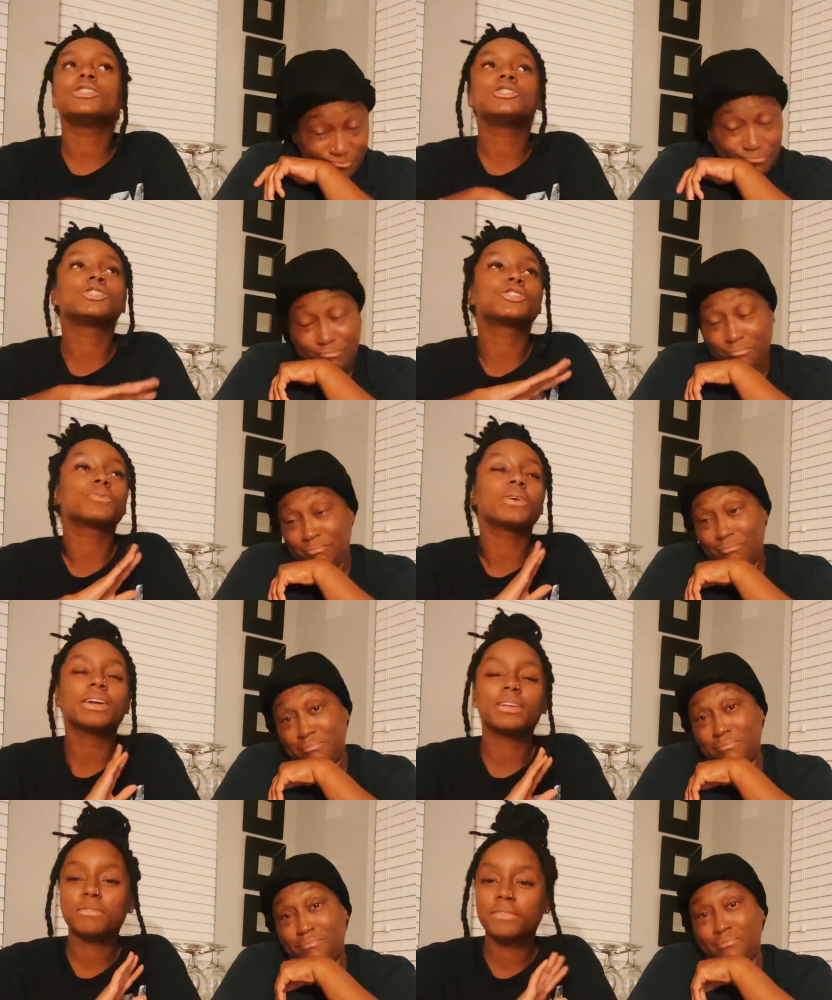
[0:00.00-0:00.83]

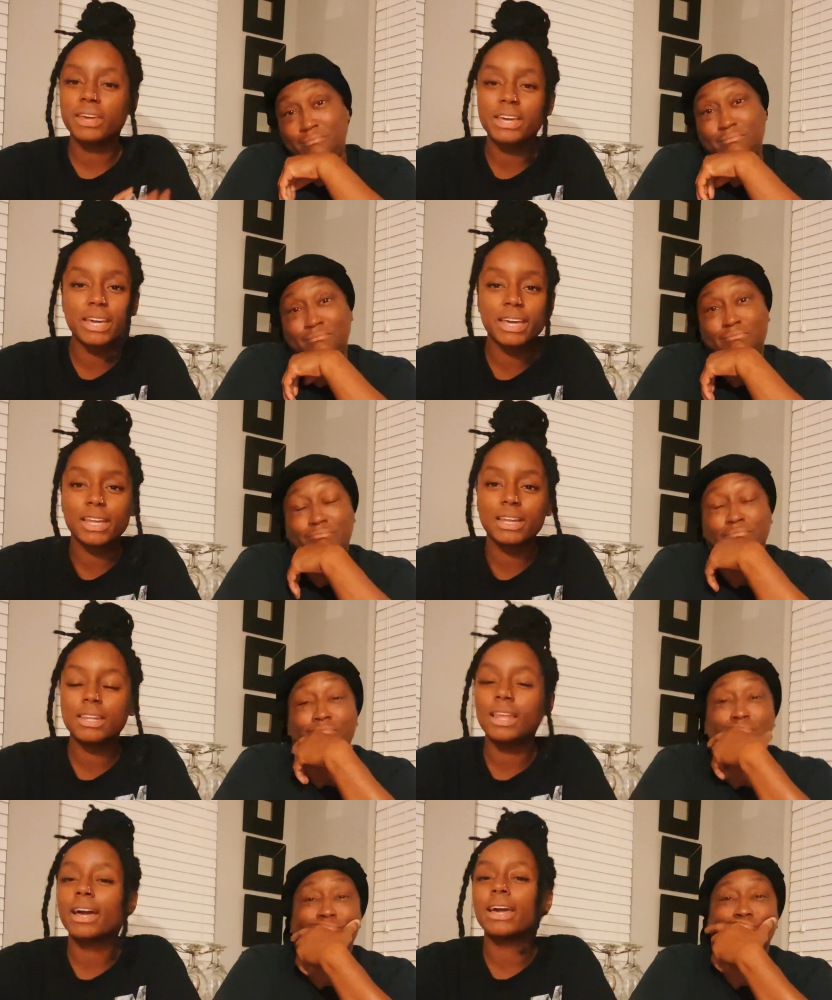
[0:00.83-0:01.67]
Speaker 1: strict
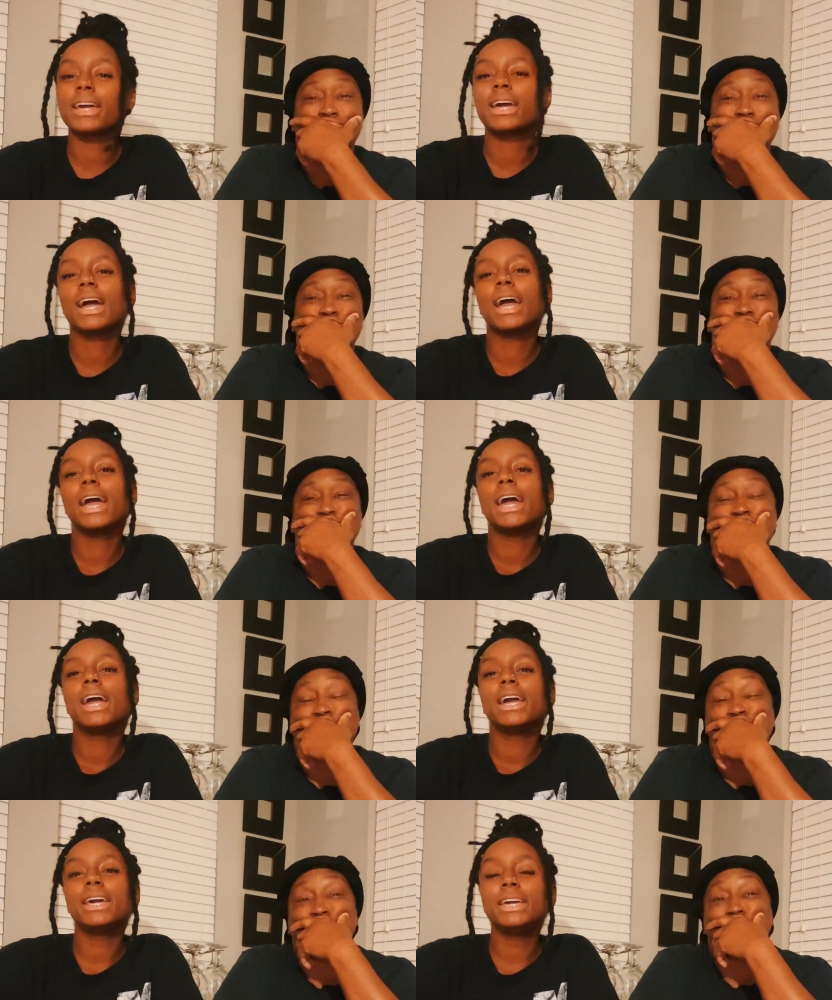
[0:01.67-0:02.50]
vegan. Like,
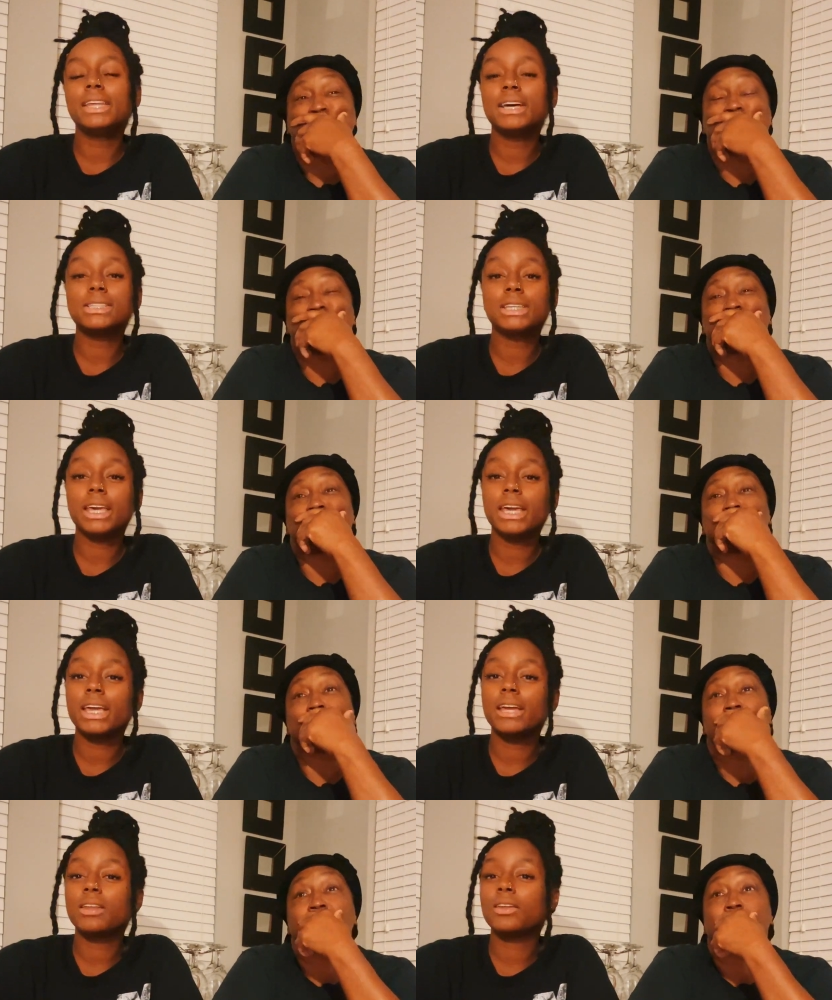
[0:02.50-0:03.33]
he doesn't
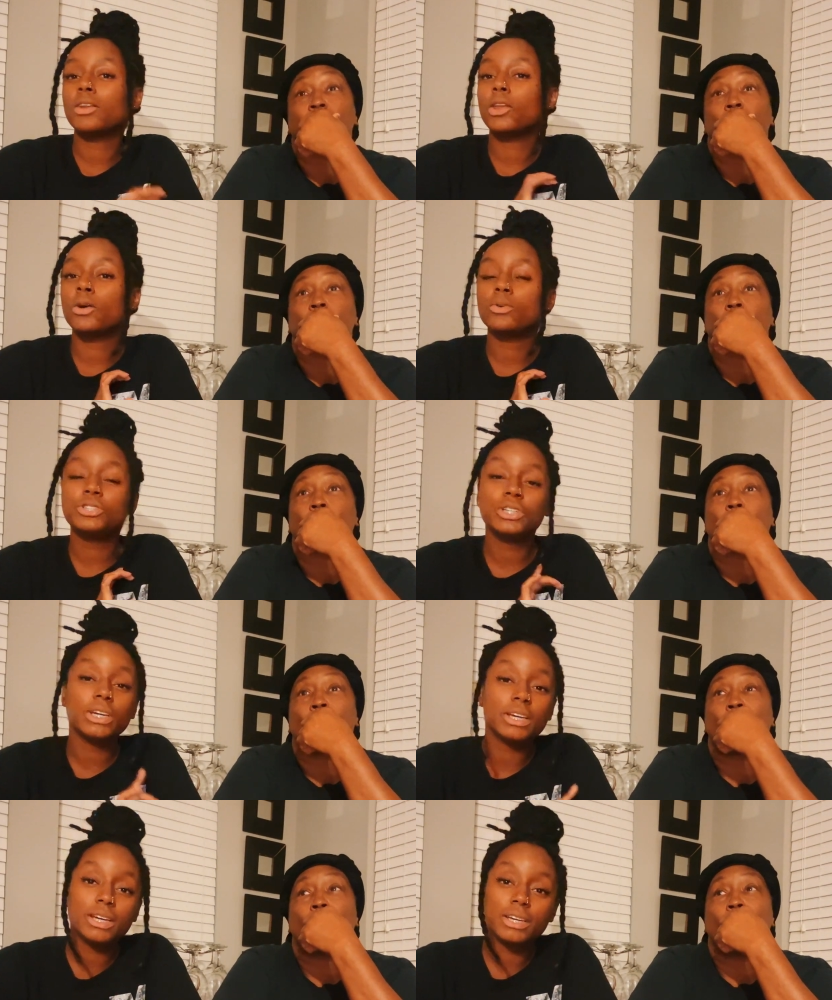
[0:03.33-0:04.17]
eat no
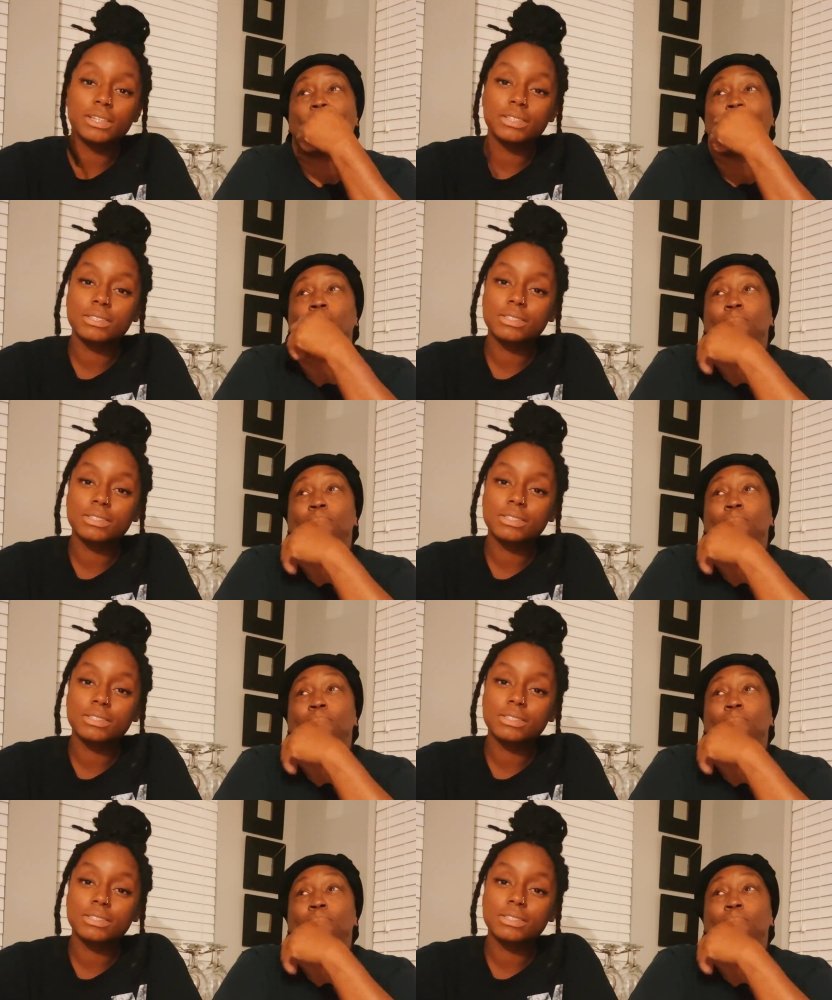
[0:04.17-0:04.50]
cheese.